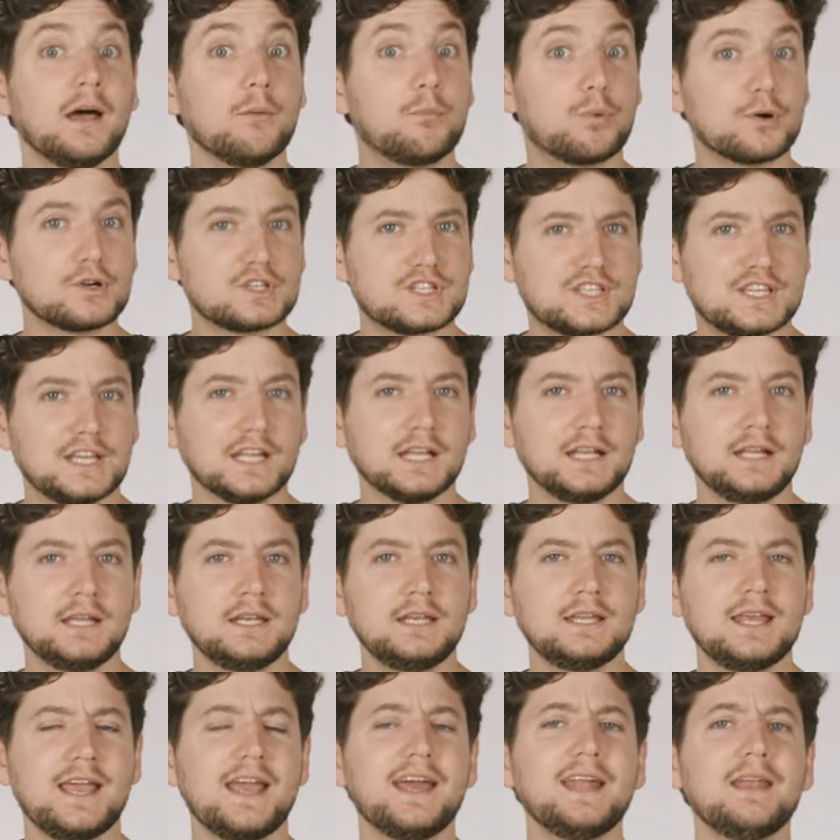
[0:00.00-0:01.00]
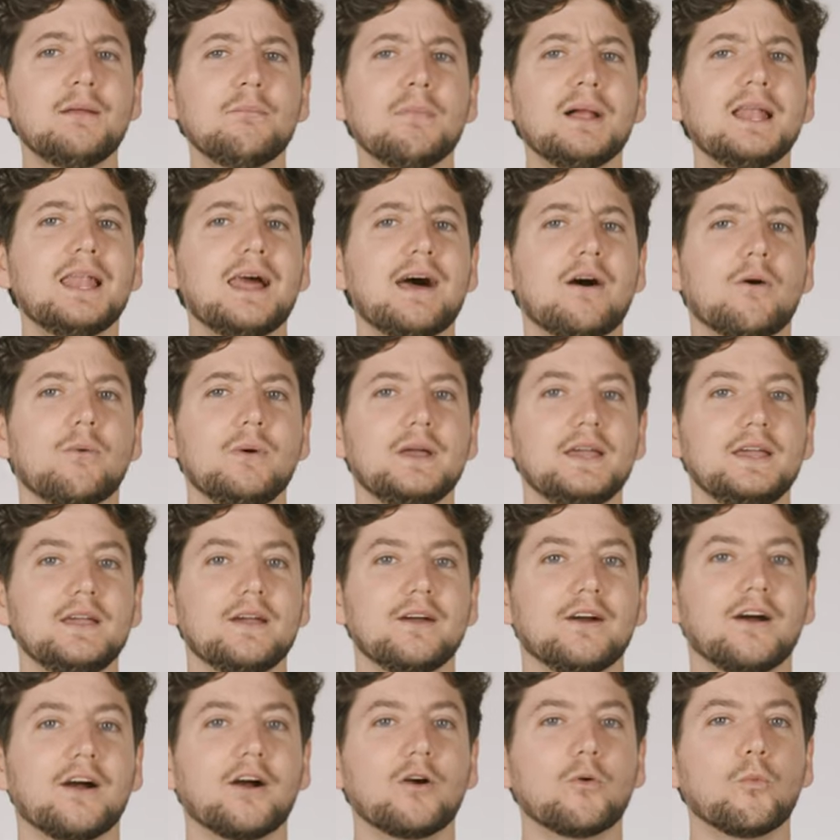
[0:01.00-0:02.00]
a Brazilian and a Malawi
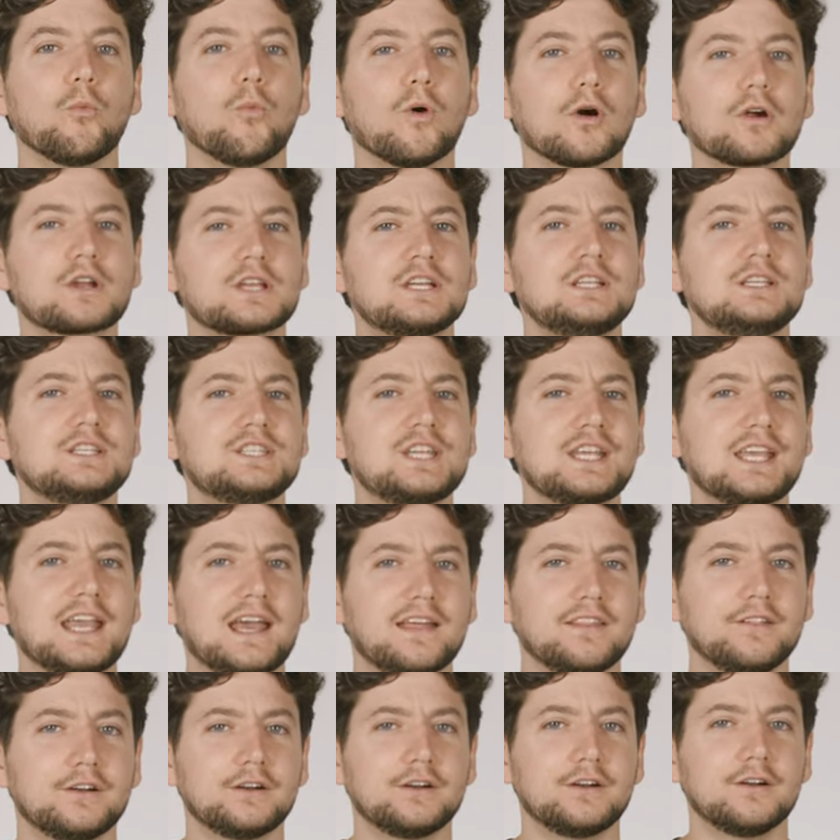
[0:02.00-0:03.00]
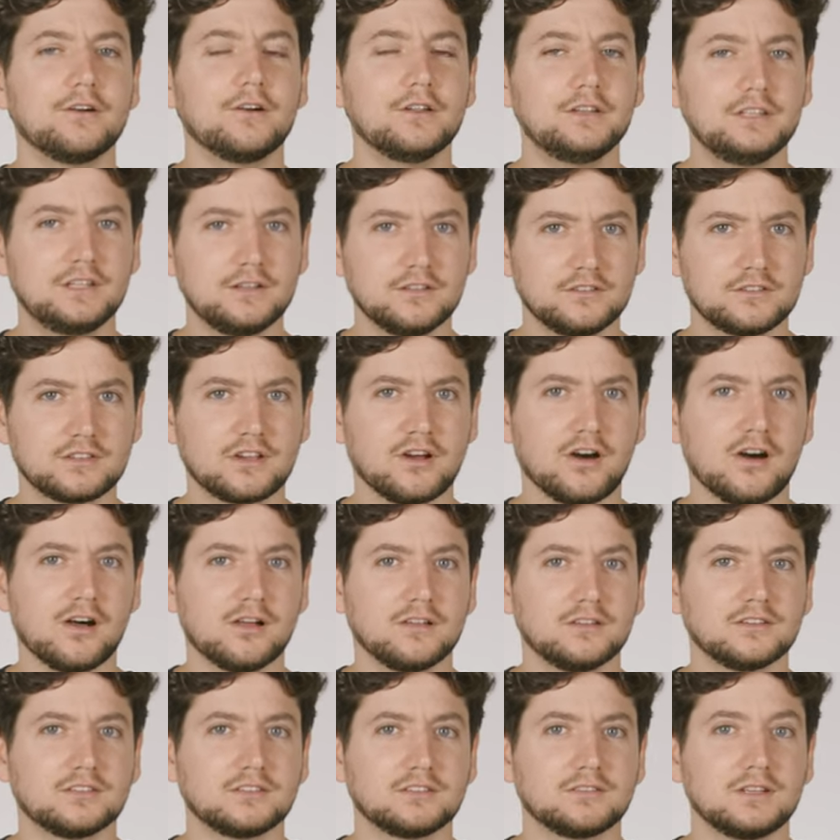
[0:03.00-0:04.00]
are working together on this
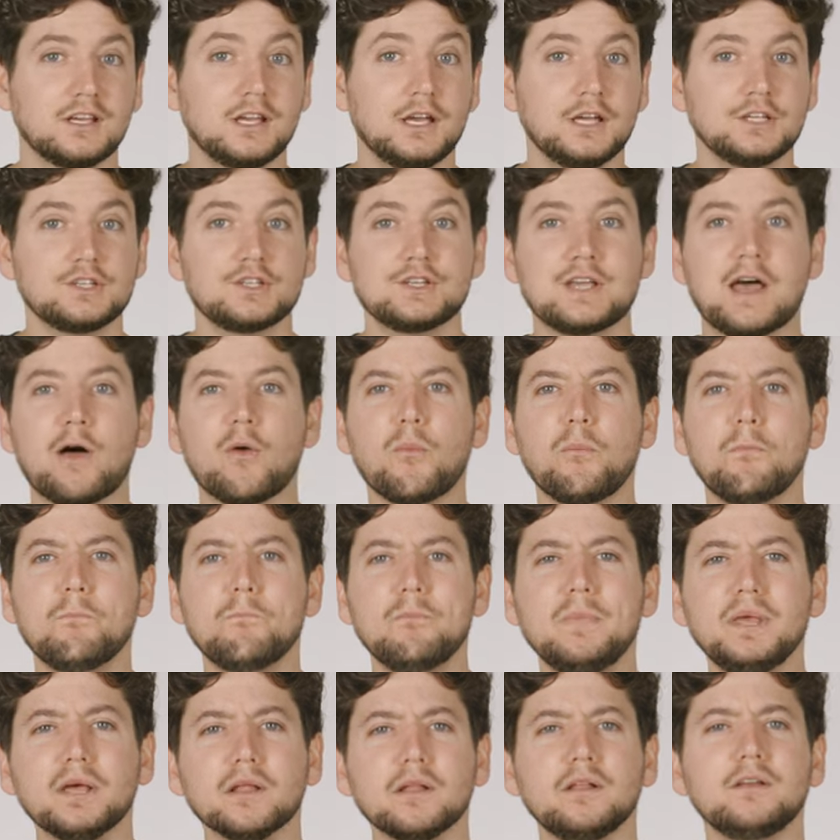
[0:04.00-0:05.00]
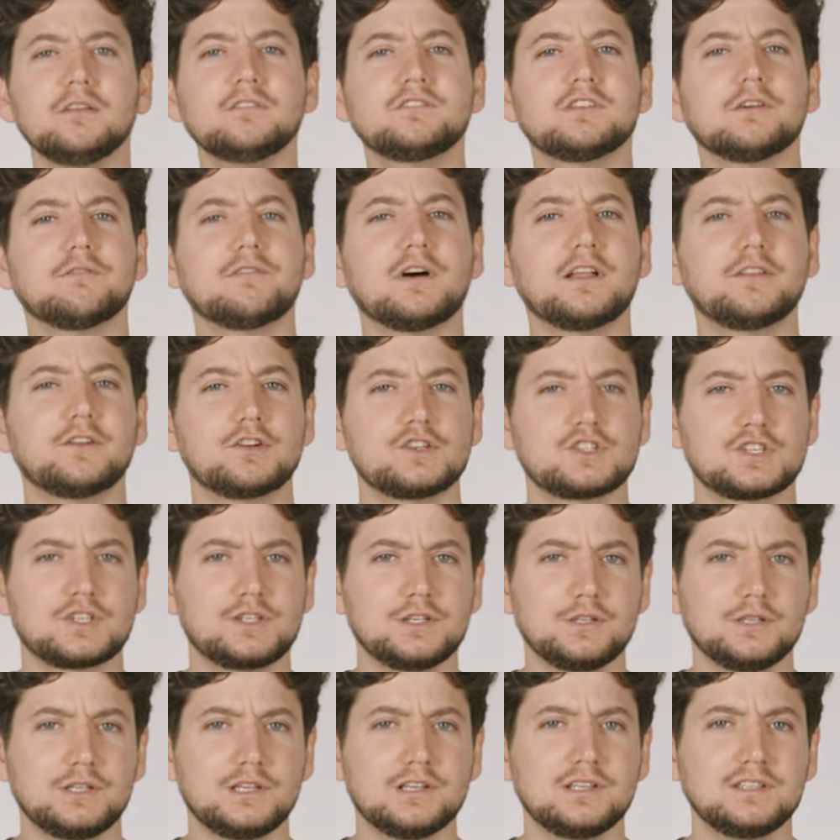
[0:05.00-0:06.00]
cause to help millions of other
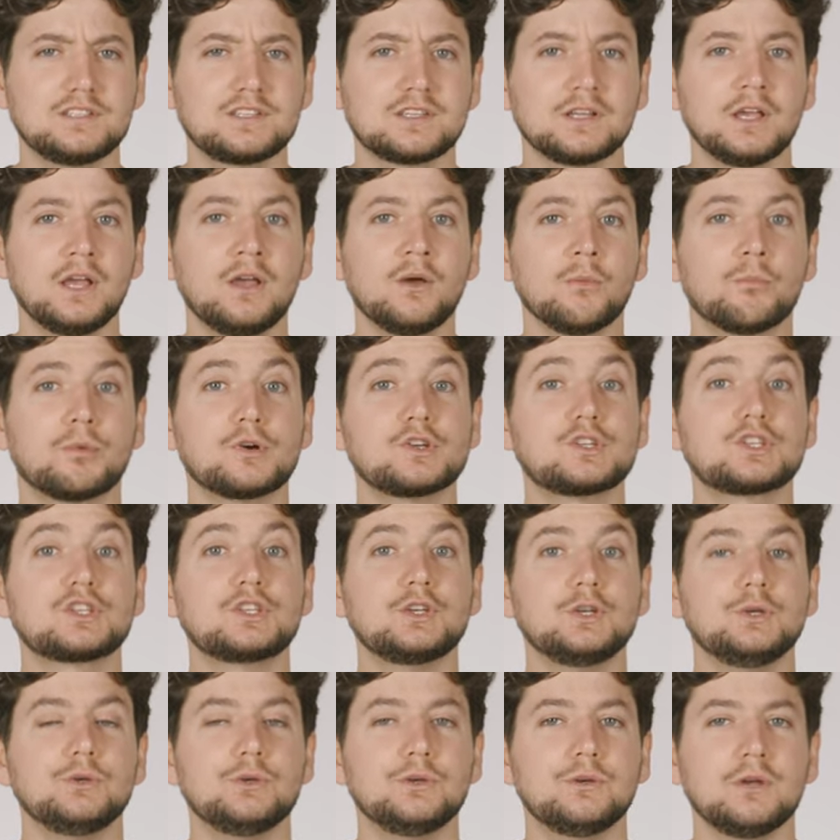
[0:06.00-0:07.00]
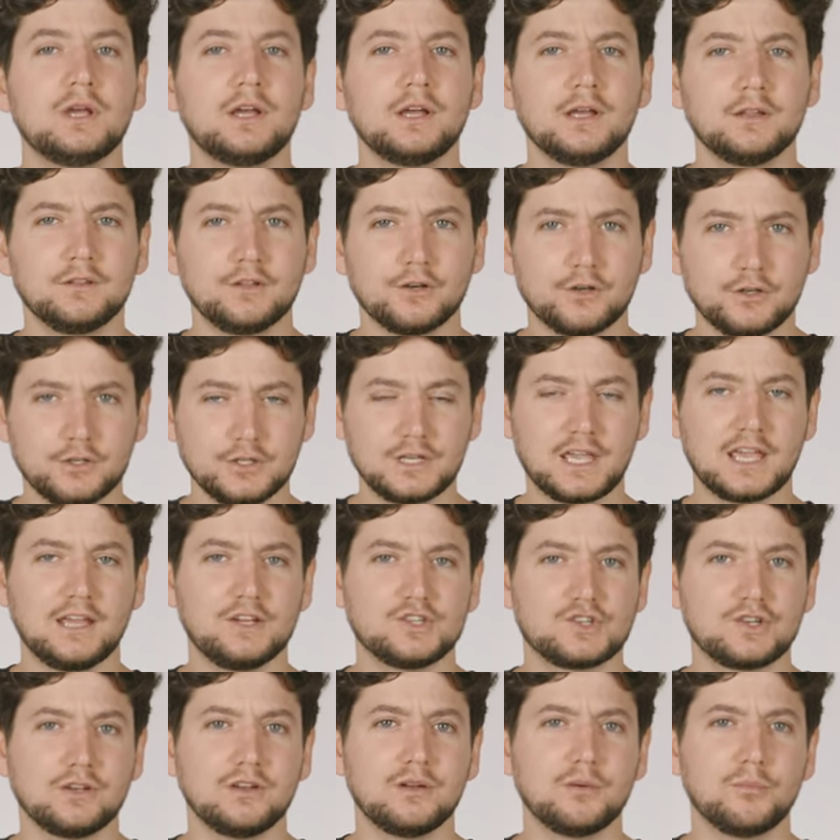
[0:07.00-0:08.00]
students pursue their
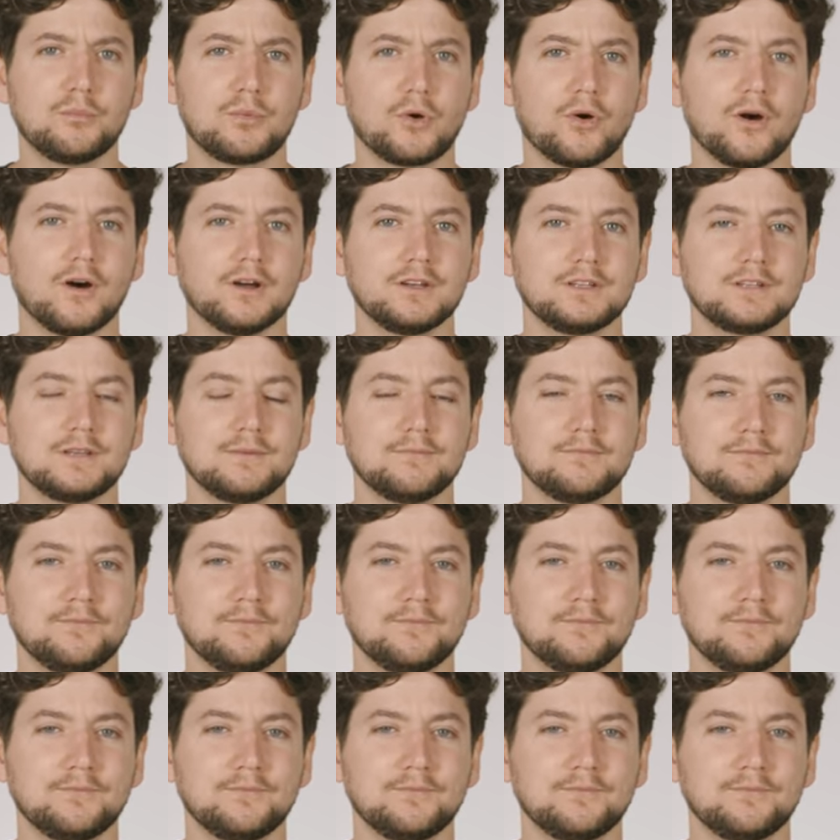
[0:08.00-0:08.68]
education abroad.